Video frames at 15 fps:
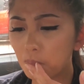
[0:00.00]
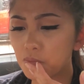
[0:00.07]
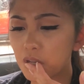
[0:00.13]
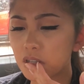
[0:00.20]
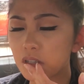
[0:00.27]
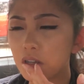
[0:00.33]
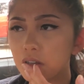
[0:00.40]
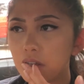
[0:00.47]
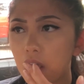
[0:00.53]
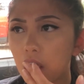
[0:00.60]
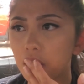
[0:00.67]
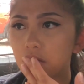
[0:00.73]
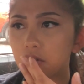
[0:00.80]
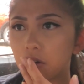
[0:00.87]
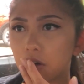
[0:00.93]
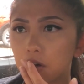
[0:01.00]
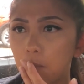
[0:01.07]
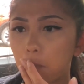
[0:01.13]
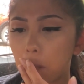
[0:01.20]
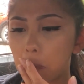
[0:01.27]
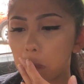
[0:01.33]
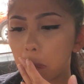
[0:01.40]
Tastes like an egg tart
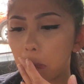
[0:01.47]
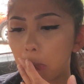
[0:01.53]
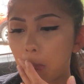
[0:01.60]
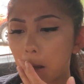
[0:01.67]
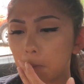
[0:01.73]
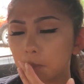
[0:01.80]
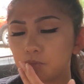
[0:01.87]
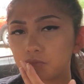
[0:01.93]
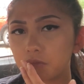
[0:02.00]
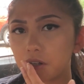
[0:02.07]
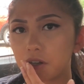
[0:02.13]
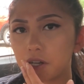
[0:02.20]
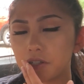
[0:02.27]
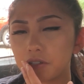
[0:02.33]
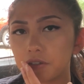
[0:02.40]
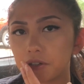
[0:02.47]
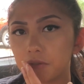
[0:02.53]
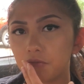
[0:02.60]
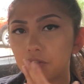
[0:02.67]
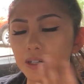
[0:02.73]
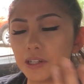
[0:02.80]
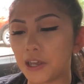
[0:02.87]

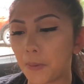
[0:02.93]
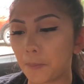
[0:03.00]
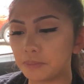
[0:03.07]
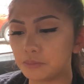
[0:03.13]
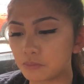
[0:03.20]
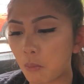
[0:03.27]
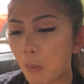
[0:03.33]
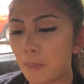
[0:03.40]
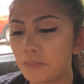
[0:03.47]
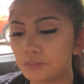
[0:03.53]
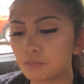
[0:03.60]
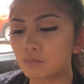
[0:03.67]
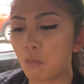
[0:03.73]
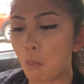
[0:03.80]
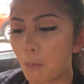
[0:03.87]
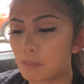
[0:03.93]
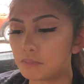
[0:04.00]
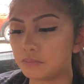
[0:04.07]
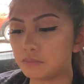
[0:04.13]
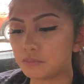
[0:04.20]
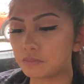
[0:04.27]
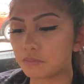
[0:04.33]
custard filling.
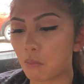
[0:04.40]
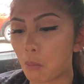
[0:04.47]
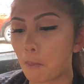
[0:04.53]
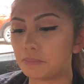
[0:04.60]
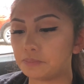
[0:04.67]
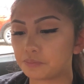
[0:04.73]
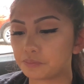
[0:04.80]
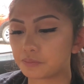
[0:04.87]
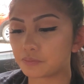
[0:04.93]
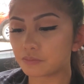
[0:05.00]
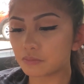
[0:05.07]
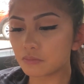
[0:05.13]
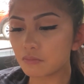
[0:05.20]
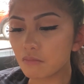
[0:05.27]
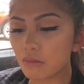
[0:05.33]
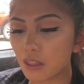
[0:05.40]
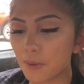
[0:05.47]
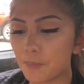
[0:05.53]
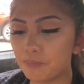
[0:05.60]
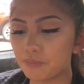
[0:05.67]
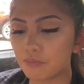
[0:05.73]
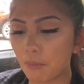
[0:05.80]
Mmm.
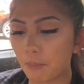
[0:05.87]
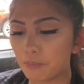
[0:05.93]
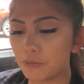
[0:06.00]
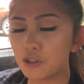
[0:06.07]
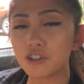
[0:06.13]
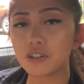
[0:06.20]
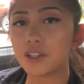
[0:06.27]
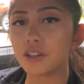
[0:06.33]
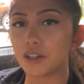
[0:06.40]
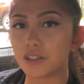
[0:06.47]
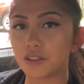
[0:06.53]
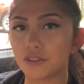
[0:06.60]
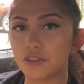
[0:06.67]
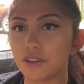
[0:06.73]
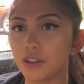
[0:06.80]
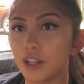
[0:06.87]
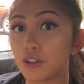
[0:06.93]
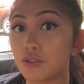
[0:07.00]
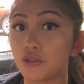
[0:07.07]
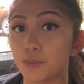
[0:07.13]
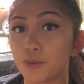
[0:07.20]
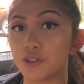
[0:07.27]
Usually custards are like
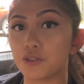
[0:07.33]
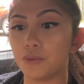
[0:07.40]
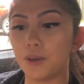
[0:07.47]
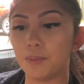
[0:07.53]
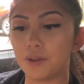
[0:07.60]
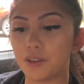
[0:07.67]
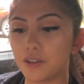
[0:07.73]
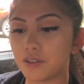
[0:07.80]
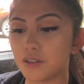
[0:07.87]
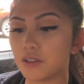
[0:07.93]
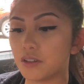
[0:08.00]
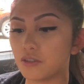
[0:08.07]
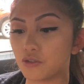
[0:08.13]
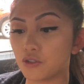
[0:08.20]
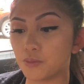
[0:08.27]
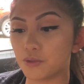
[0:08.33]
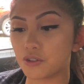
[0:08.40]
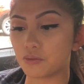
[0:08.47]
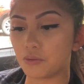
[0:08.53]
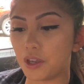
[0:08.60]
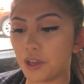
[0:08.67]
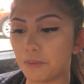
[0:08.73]
super sweet, but this isn't super
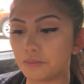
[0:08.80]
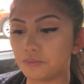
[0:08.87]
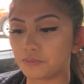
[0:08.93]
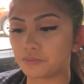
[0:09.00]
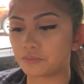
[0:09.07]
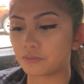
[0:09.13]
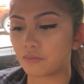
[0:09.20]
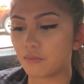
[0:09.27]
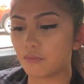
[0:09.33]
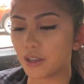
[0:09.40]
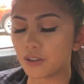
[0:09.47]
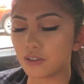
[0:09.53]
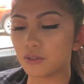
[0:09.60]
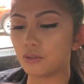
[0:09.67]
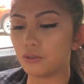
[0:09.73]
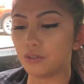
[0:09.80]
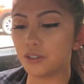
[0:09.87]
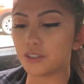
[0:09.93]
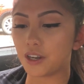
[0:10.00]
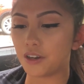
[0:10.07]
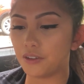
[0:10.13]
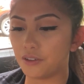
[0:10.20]
sweet. Like this whole
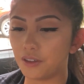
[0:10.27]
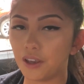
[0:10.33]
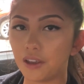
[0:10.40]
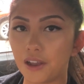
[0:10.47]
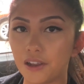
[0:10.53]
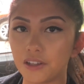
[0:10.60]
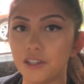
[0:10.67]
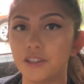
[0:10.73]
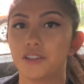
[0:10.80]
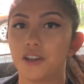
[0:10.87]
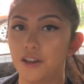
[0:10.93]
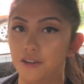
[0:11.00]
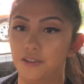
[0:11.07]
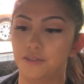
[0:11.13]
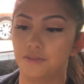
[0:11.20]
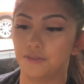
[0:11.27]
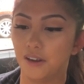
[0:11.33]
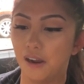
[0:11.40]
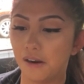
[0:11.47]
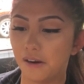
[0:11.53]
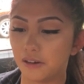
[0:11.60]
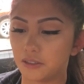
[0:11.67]
entire thing I can eat ten of.
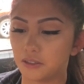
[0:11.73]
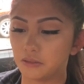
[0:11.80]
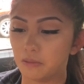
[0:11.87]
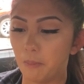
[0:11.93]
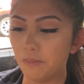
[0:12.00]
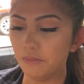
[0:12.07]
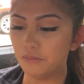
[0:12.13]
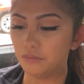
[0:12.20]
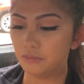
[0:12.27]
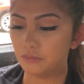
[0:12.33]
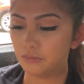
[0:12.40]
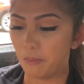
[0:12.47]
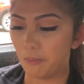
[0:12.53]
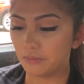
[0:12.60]
Mmm.